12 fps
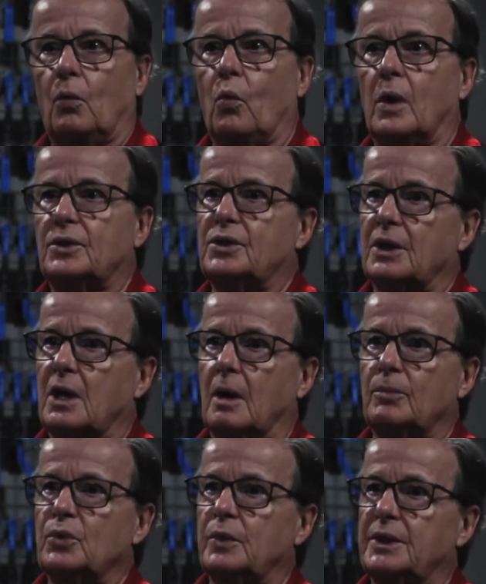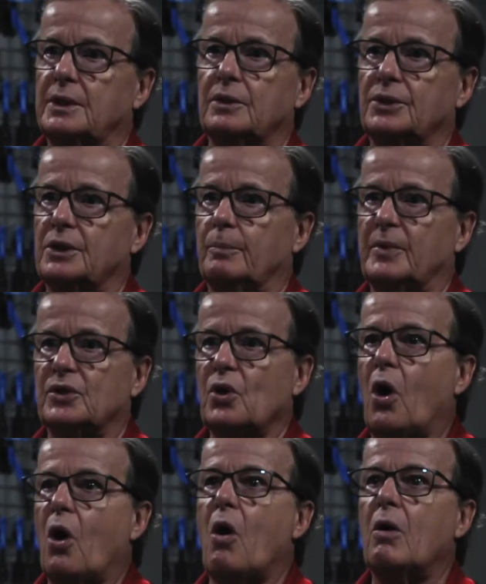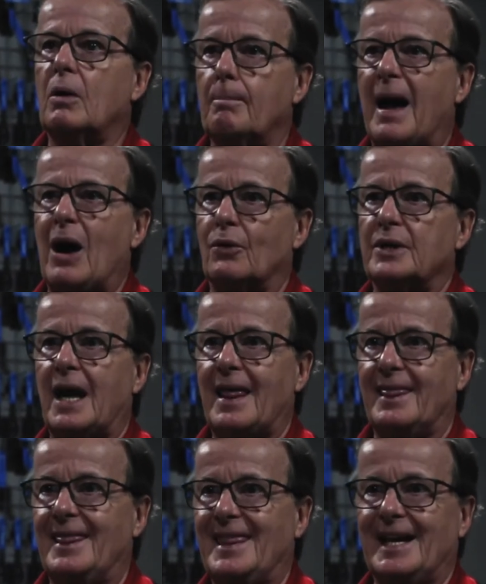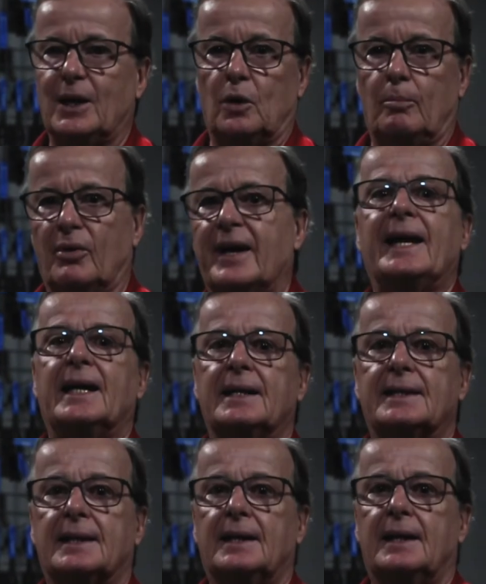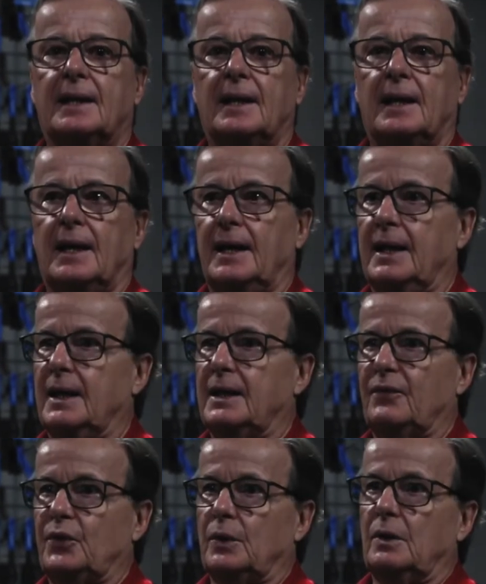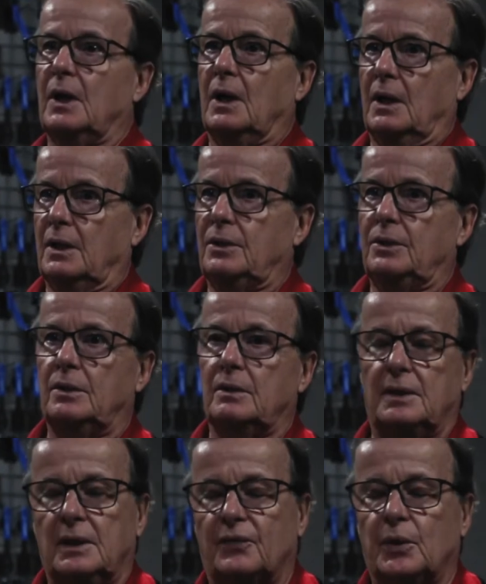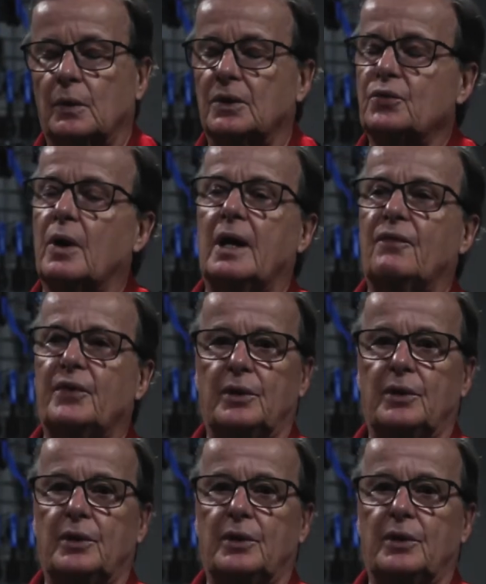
wants to come to a dealership that's all about their brand. And if you're a Triumph